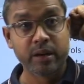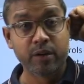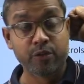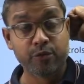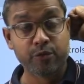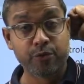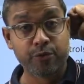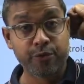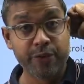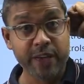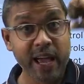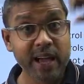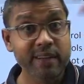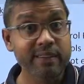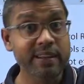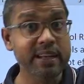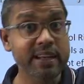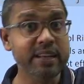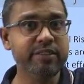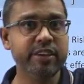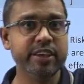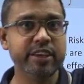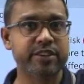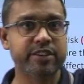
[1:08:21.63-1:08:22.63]
Fair
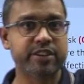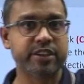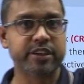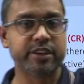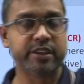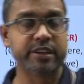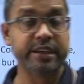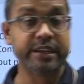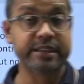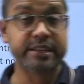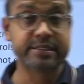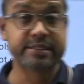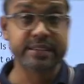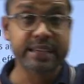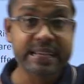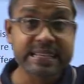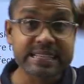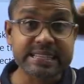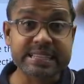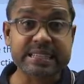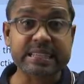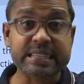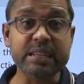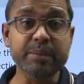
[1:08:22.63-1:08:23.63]
valuation, it's an
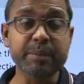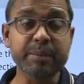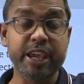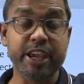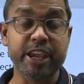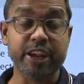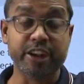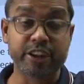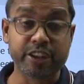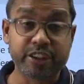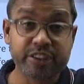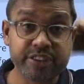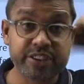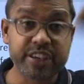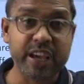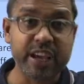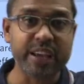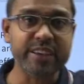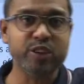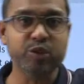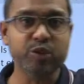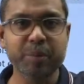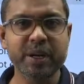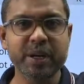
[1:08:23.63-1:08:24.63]
estimate,
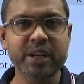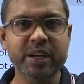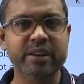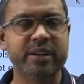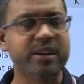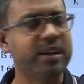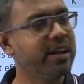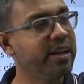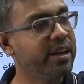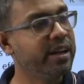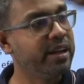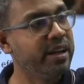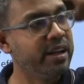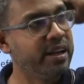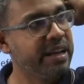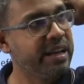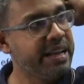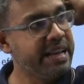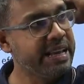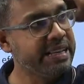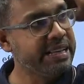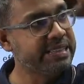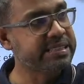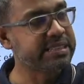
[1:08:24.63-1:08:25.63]
judgment.
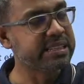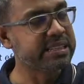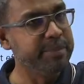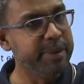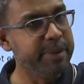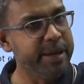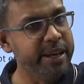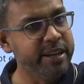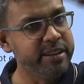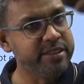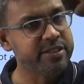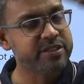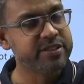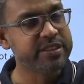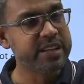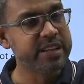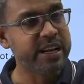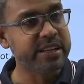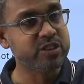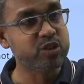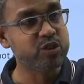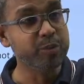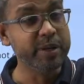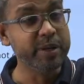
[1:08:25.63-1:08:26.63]
Estimates,
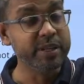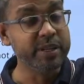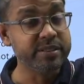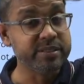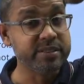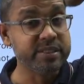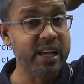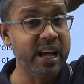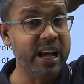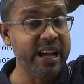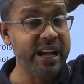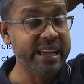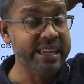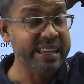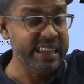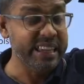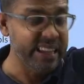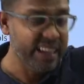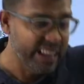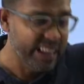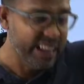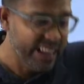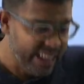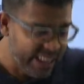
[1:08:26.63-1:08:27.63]
judgments are
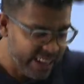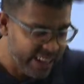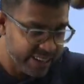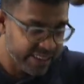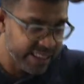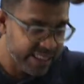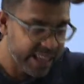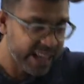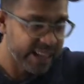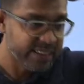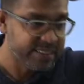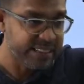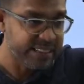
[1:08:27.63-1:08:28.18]
there's